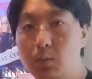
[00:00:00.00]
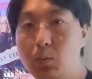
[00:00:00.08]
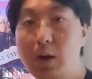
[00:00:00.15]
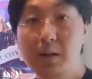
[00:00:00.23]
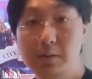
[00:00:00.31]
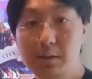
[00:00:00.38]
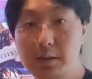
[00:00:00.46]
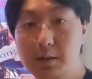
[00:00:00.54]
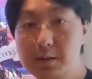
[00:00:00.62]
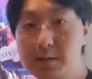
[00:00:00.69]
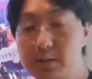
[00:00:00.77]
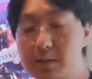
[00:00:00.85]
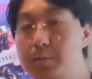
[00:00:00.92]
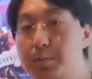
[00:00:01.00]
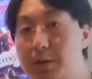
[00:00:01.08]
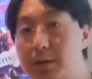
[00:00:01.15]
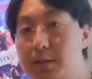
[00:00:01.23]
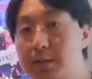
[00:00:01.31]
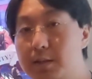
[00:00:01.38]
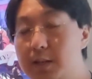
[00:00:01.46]
While the cost of this
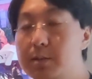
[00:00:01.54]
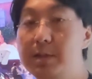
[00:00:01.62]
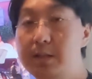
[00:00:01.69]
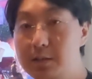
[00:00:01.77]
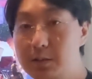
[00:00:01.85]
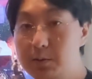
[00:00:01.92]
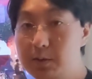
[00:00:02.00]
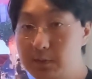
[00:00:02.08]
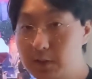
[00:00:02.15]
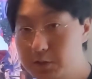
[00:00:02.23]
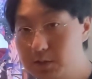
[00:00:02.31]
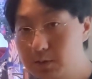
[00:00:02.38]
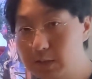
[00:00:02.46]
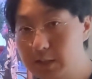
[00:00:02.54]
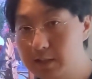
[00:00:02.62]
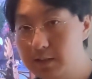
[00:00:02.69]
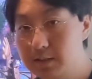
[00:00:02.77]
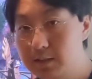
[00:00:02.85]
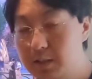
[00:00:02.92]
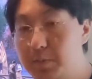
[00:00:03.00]
box has been known to fluctuate,
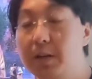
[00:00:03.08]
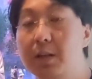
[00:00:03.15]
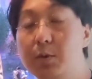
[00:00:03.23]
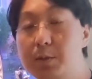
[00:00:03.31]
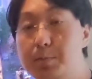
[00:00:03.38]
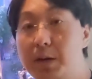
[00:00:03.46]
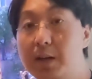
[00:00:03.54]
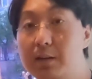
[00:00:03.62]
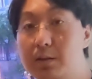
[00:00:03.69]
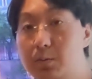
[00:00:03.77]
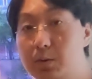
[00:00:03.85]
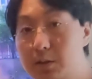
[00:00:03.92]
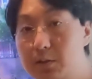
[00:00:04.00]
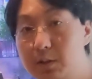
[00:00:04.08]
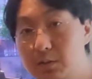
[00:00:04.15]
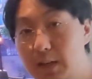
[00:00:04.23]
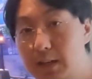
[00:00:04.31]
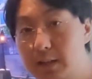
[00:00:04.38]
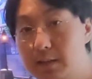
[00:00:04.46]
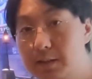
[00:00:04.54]
depending on which part of the world you're
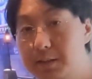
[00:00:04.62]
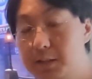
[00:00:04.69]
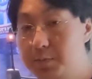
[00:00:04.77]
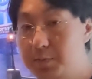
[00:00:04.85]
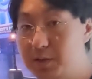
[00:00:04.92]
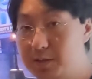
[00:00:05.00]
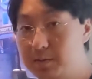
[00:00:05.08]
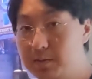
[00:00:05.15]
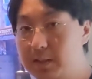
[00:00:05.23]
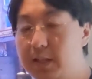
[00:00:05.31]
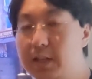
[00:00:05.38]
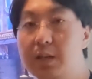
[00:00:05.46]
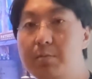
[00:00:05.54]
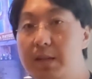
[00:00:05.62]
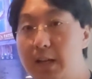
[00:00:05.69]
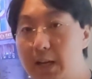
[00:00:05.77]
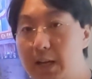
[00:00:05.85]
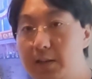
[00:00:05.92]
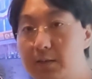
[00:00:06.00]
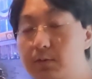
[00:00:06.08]
at, it's possible that it can be
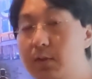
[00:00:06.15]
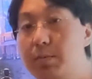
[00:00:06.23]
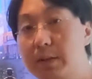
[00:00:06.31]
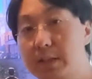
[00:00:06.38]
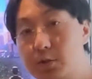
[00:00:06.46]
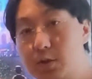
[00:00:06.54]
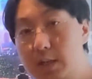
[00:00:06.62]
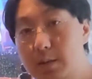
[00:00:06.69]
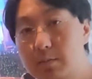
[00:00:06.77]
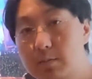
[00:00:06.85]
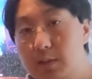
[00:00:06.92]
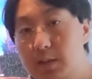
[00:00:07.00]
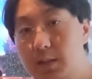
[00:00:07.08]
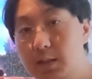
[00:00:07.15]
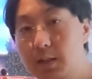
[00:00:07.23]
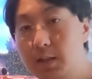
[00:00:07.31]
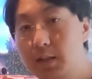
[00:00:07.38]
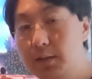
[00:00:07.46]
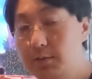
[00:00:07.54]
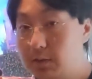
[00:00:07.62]
had for pretty cheap.
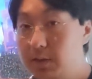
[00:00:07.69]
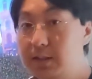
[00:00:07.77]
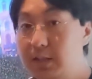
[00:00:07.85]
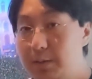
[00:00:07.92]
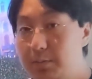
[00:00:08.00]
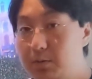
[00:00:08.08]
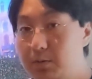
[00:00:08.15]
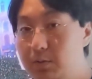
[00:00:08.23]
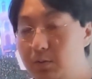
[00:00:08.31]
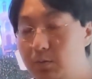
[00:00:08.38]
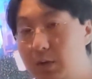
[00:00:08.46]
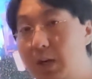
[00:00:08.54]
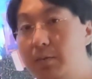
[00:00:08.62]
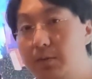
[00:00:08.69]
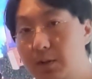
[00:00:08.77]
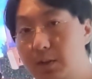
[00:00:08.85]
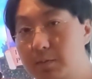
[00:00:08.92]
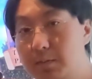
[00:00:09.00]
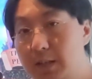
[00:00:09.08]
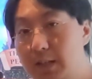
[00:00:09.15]
For example, where I'm
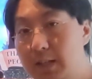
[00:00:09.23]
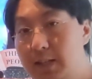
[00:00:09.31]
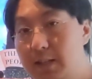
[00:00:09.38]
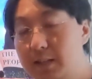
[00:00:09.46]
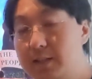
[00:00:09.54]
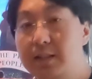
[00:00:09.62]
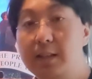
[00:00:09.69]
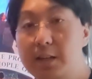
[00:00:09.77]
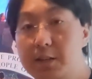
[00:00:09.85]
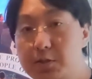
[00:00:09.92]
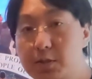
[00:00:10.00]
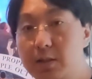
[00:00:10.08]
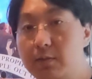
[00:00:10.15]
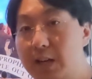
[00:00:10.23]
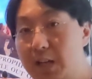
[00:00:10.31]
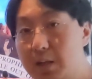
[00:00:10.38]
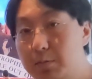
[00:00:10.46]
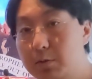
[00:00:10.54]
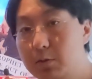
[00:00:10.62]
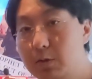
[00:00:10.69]
from, it's occasionally
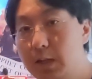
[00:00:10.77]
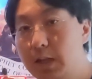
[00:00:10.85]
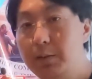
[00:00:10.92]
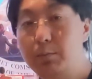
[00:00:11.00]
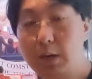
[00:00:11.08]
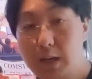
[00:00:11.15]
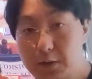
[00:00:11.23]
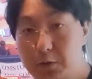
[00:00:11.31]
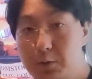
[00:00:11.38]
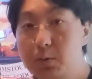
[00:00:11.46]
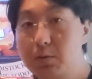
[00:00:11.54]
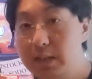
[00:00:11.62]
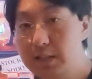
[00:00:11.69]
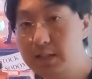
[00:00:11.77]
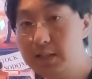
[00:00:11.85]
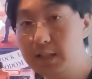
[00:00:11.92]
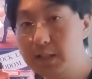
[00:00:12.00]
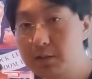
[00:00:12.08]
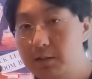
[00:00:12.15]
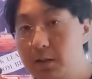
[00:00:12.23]
available brand new at
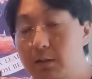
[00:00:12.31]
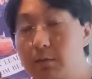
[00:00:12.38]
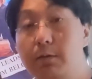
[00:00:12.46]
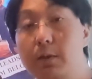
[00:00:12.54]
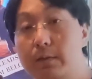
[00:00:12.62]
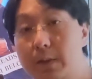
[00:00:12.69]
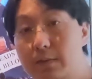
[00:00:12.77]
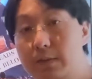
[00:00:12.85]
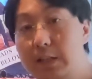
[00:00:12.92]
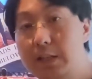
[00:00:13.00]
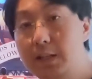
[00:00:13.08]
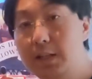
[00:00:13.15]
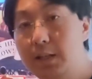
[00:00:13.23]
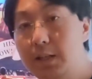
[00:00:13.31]
retail for 50,